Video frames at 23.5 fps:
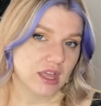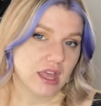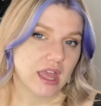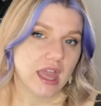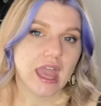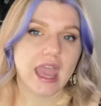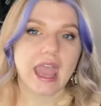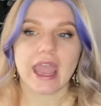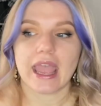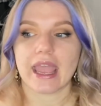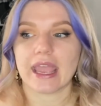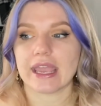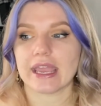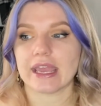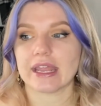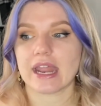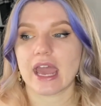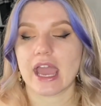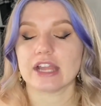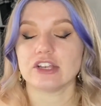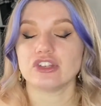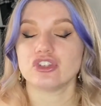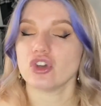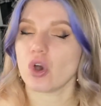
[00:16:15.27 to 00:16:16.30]
and I
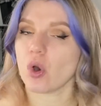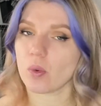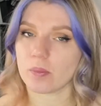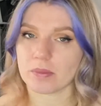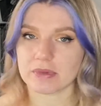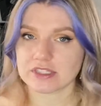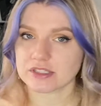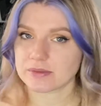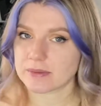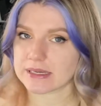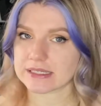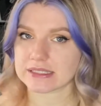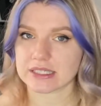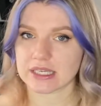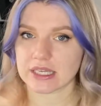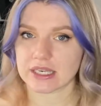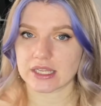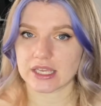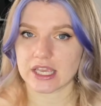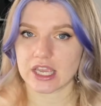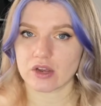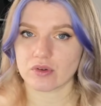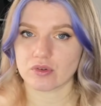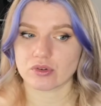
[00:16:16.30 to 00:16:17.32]
don't miss my
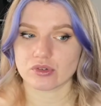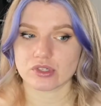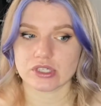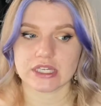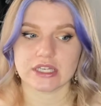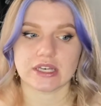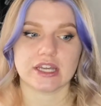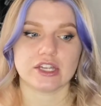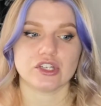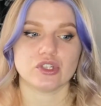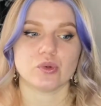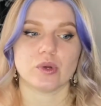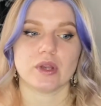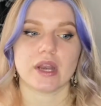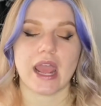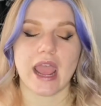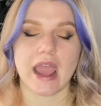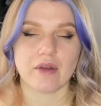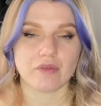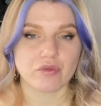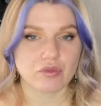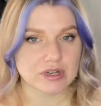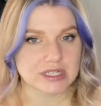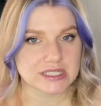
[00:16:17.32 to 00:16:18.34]
skincare routine. I do it
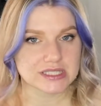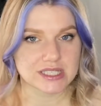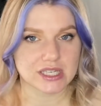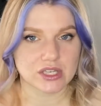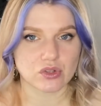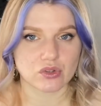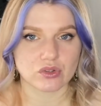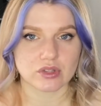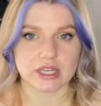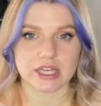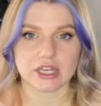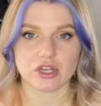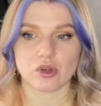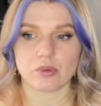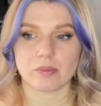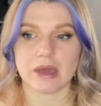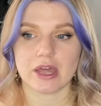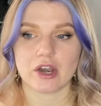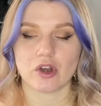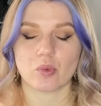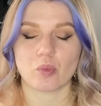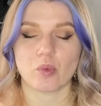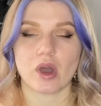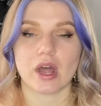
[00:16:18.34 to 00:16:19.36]
every single night, no
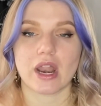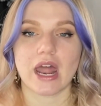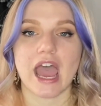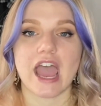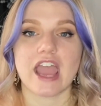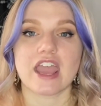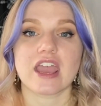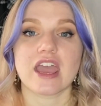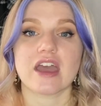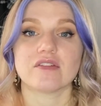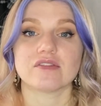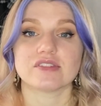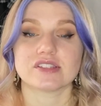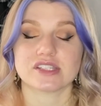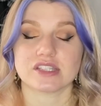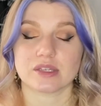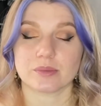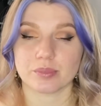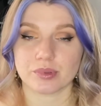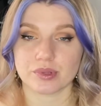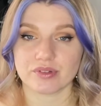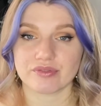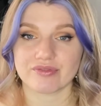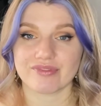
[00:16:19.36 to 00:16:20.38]
matter what. I have
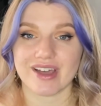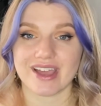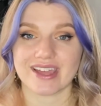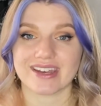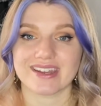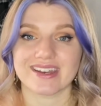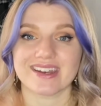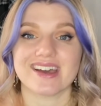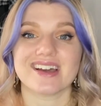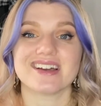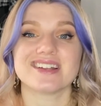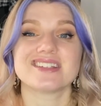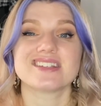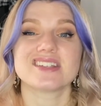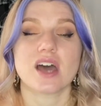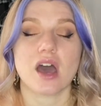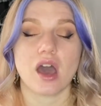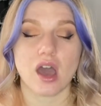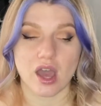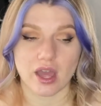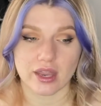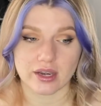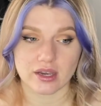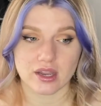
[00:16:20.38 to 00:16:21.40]
simplified it a
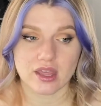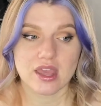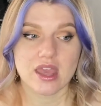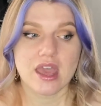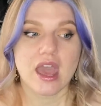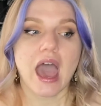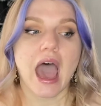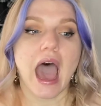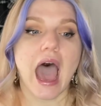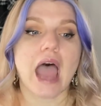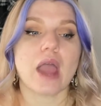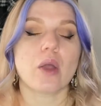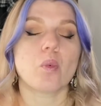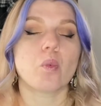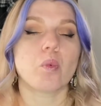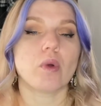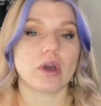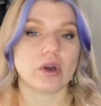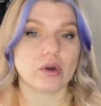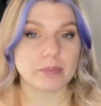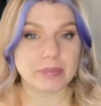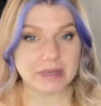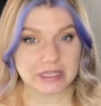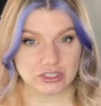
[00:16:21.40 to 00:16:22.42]
ton. I
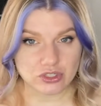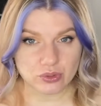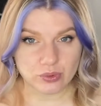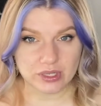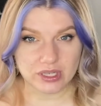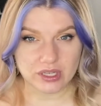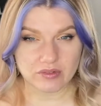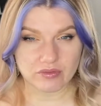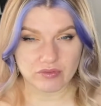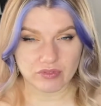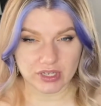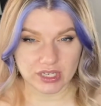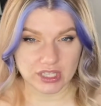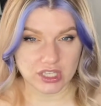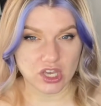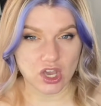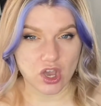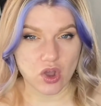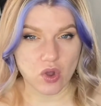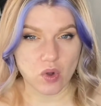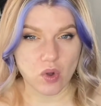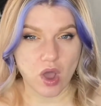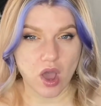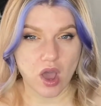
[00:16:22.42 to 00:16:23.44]
will be doing a
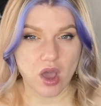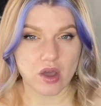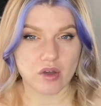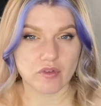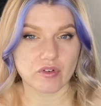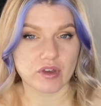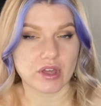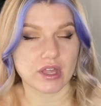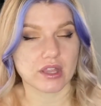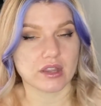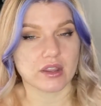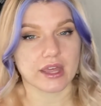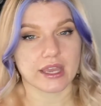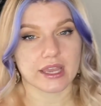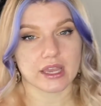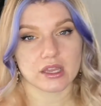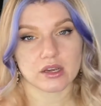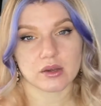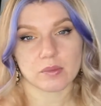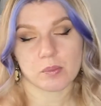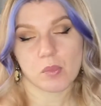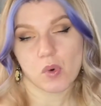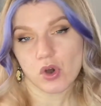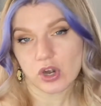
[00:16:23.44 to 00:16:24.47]
video of like a
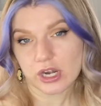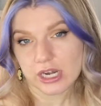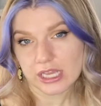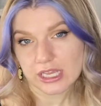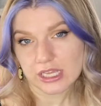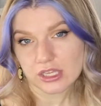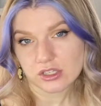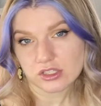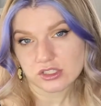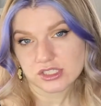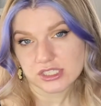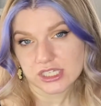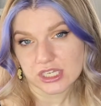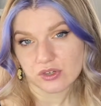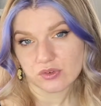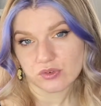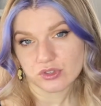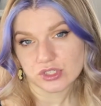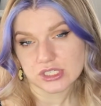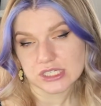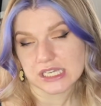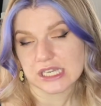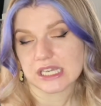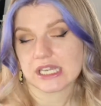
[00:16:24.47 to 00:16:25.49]
morning skin
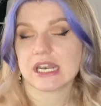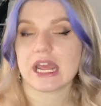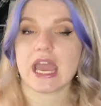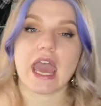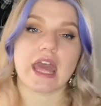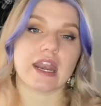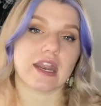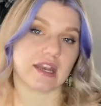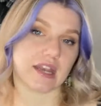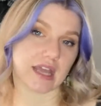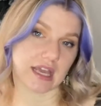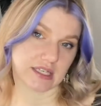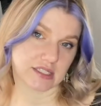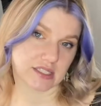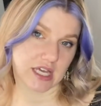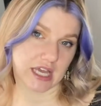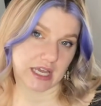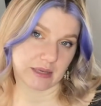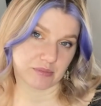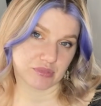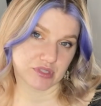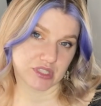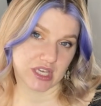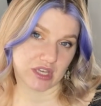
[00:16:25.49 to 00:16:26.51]
routine and a
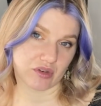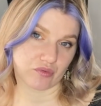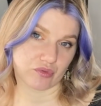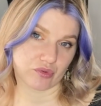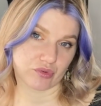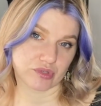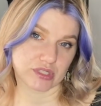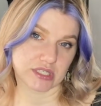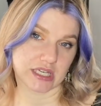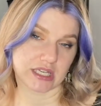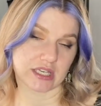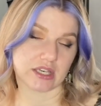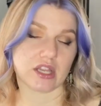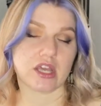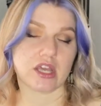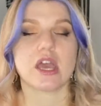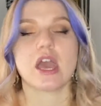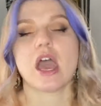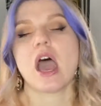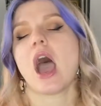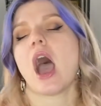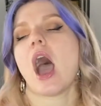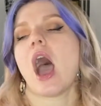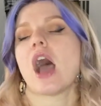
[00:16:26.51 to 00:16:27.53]
nighttime skin routine.
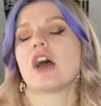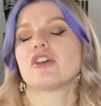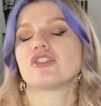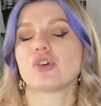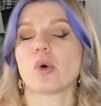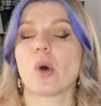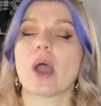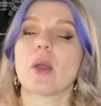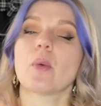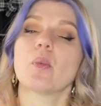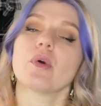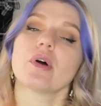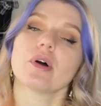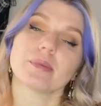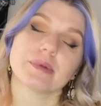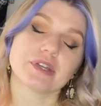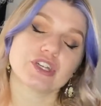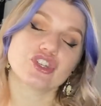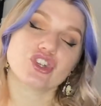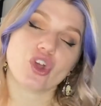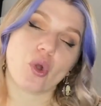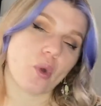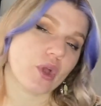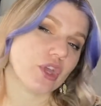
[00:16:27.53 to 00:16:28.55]
So I will be
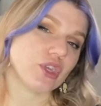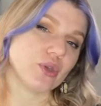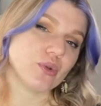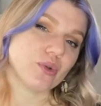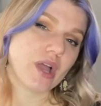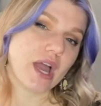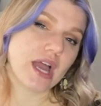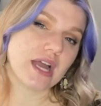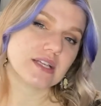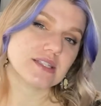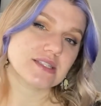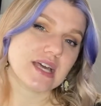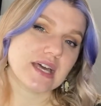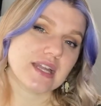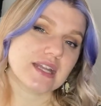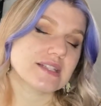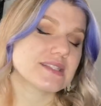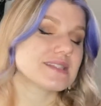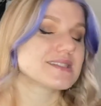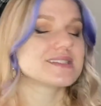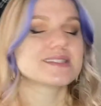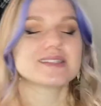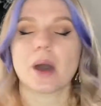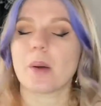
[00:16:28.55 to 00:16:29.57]
showing you guys that at
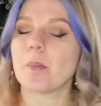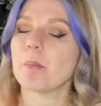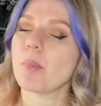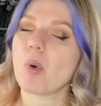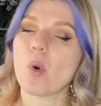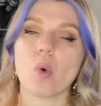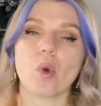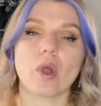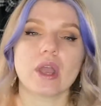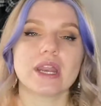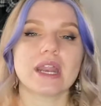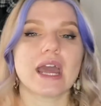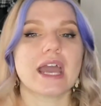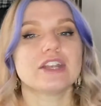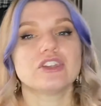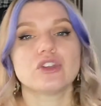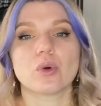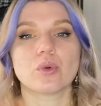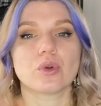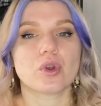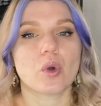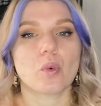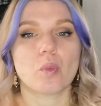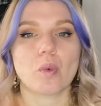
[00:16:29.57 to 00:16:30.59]
some point. I don't
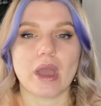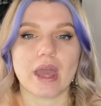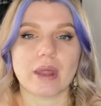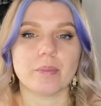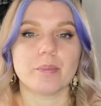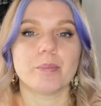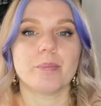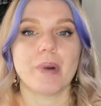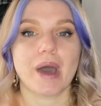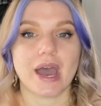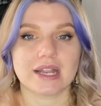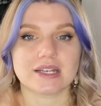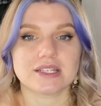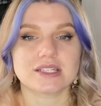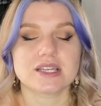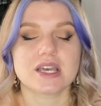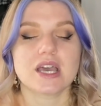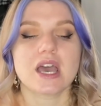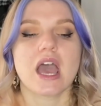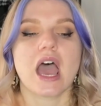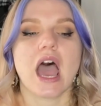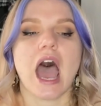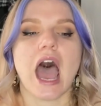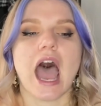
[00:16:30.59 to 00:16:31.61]
know when, but
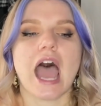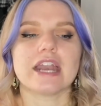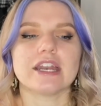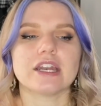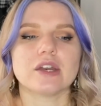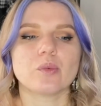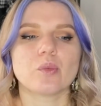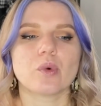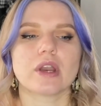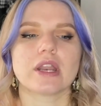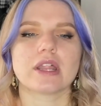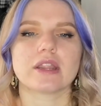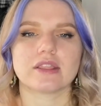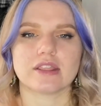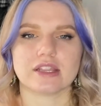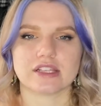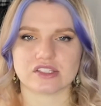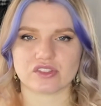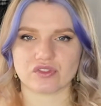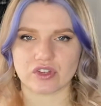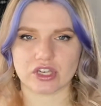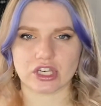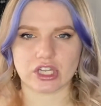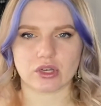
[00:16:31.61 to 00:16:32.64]
I didn't want this
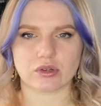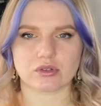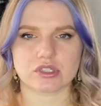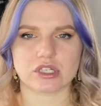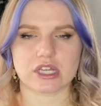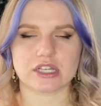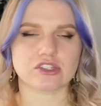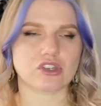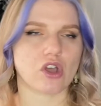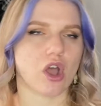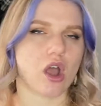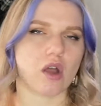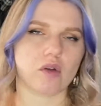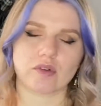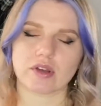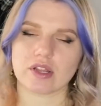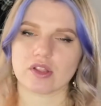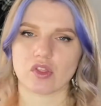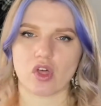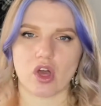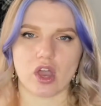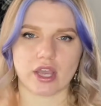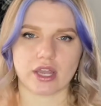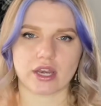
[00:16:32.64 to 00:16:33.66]
video, it's already
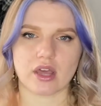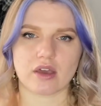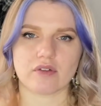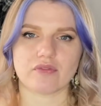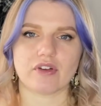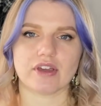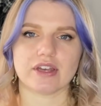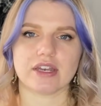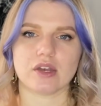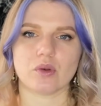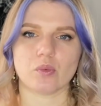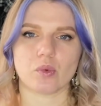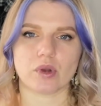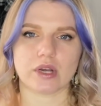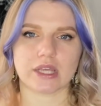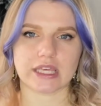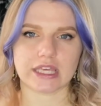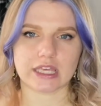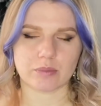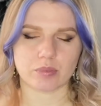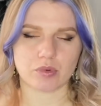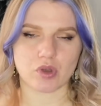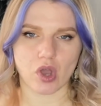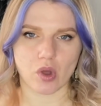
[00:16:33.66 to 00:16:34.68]
long enough. I didn't want to
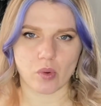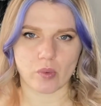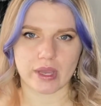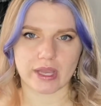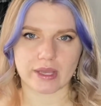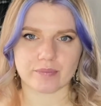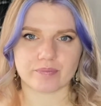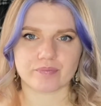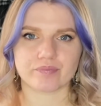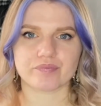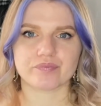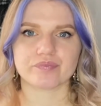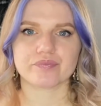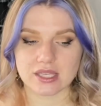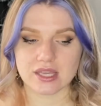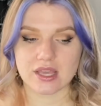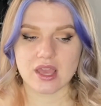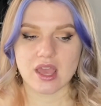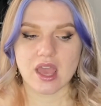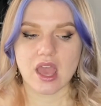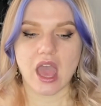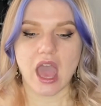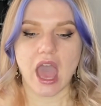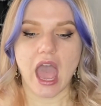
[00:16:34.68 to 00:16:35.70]
keep going.
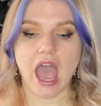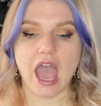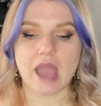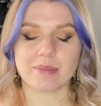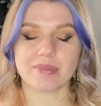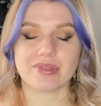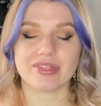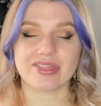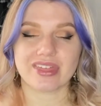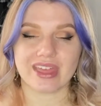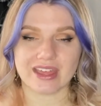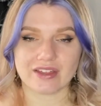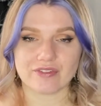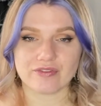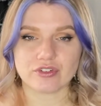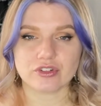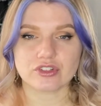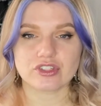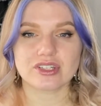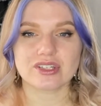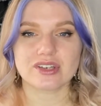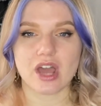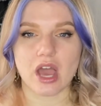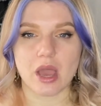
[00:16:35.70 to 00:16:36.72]
I'm thankful
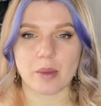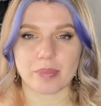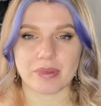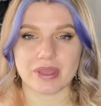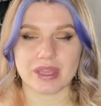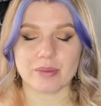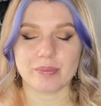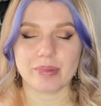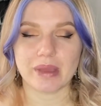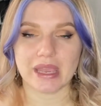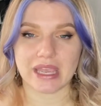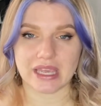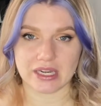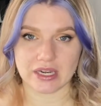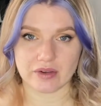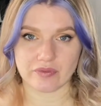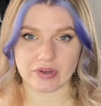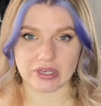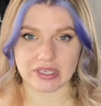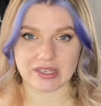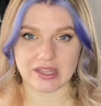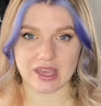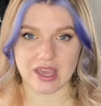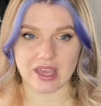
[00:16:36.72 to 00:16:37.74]
to not be in pain every
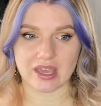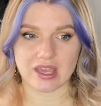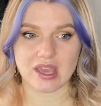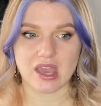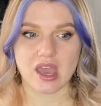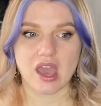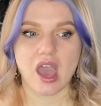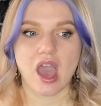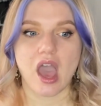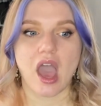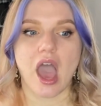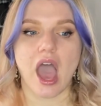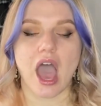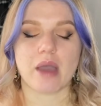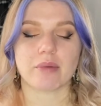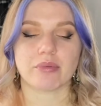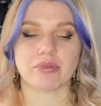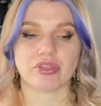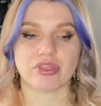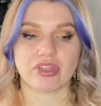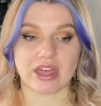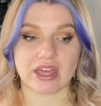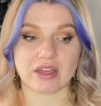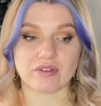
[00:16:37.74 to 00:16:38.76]
day. I'm
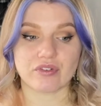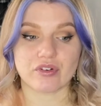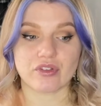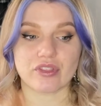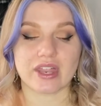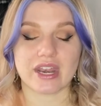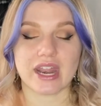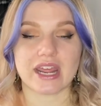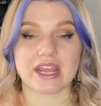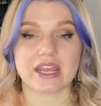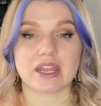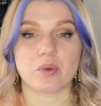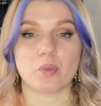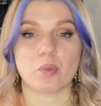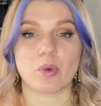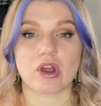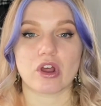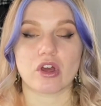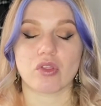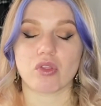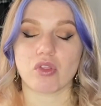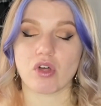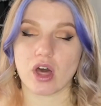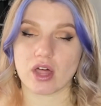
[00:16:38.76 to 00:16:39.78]
thankful that I can wear
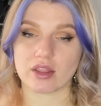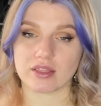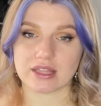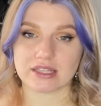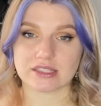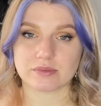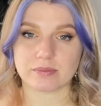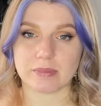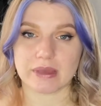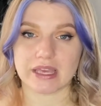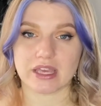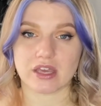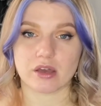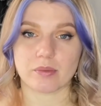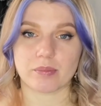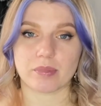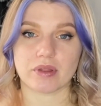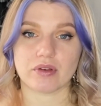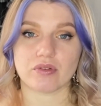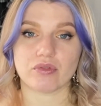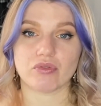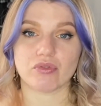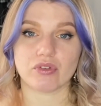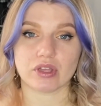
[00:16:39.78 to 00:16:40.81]
a lot less makeup and
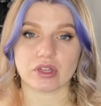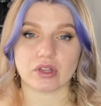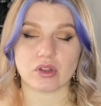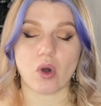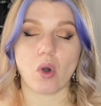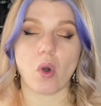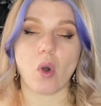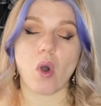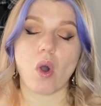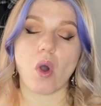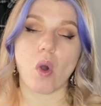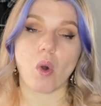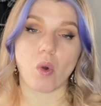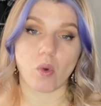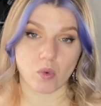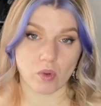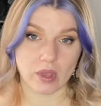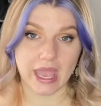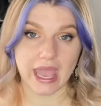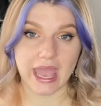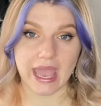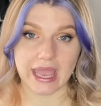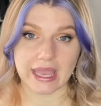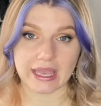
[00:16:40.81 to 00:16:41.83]
feel
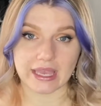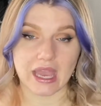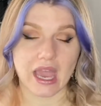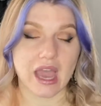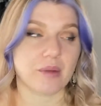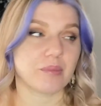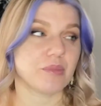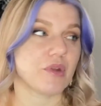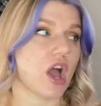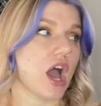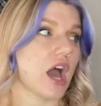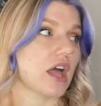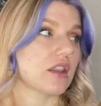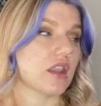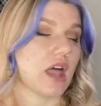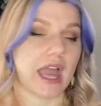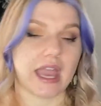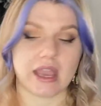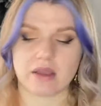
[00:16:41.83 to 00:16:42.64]
okay. I'm not like